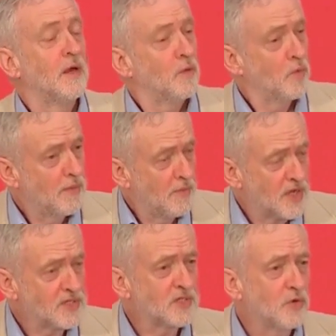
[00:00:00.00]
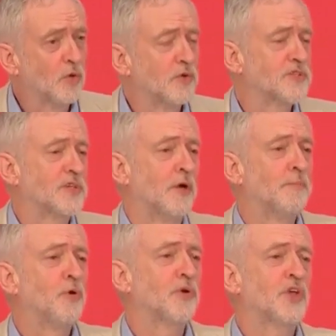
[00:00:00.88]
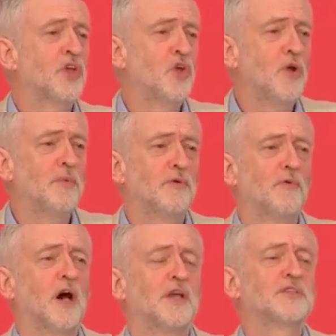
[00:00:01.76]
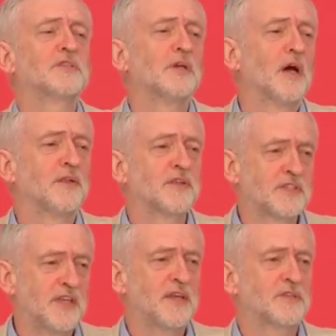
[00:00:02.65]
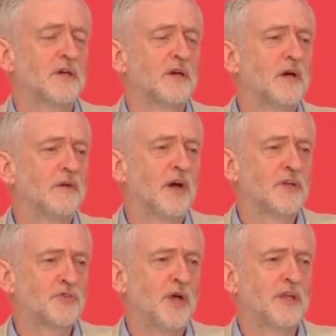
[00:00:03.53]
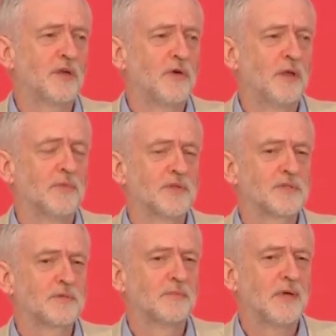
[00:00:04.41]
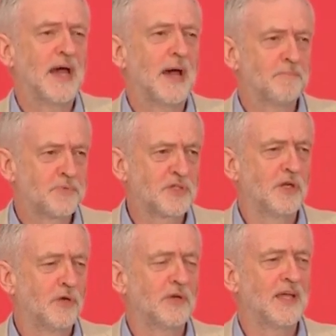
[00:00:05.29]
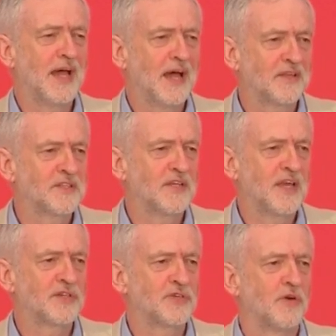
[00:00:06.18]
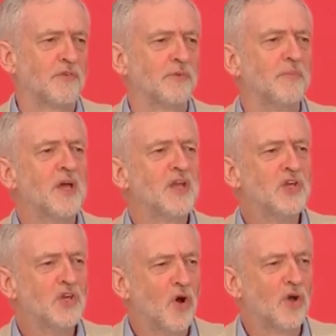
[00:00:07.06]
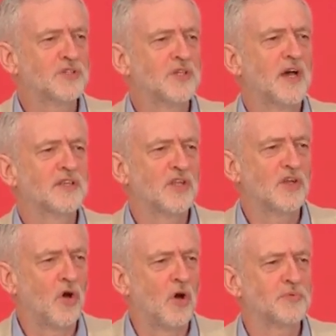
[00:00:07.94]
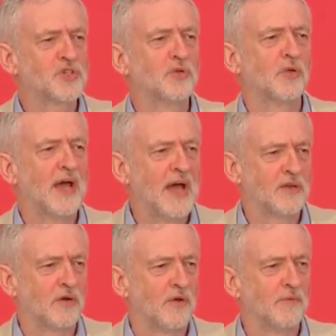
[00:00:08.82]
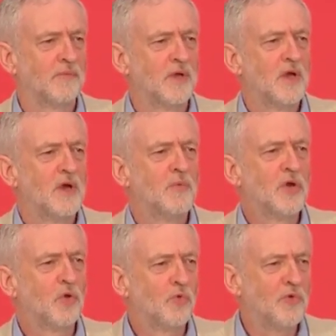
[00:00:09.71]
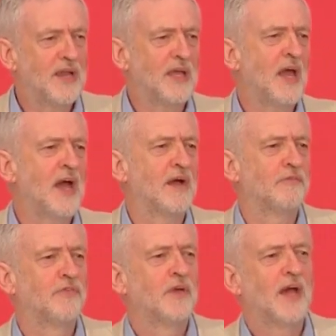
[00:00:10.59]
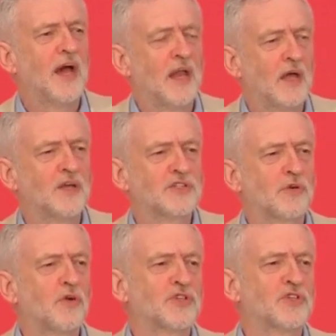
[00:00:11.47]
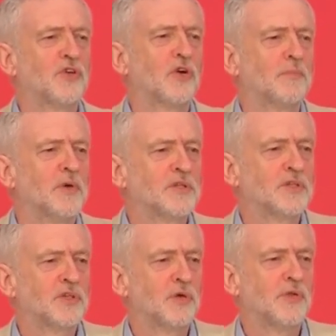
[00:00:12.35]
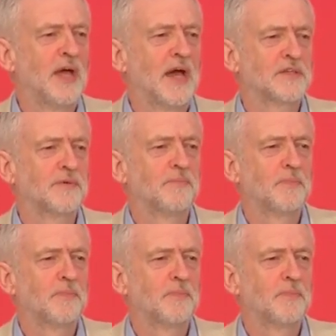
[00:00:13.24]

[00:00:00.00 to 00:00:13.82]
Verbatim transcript: We must also put human rights at the centre of our trade agreements, absolutely at the centre of them, not as an optional add on. We already have allies across Europe to do that.